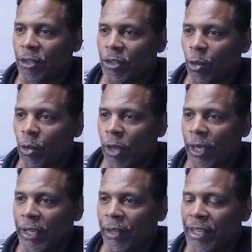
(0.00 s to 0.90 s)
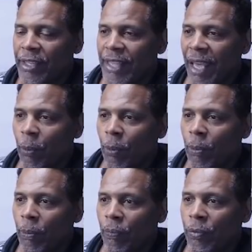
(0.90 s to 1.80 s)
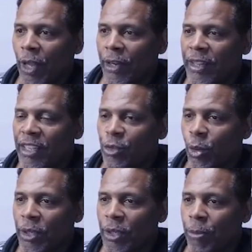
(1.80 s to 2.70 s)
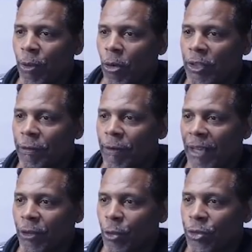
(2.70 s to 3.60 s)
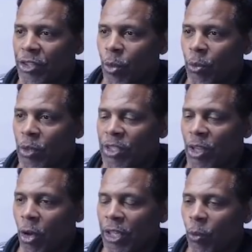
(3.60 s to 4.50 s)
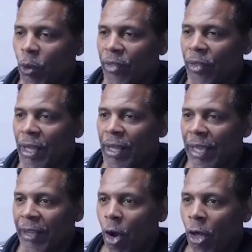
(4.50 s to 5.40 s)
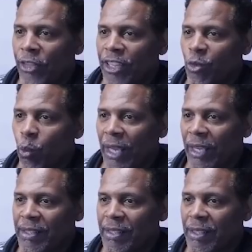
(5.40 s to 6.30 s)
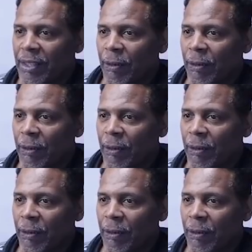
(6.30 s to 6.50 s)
So none of these really broke the fractal. This one was the only one, like all these wicks.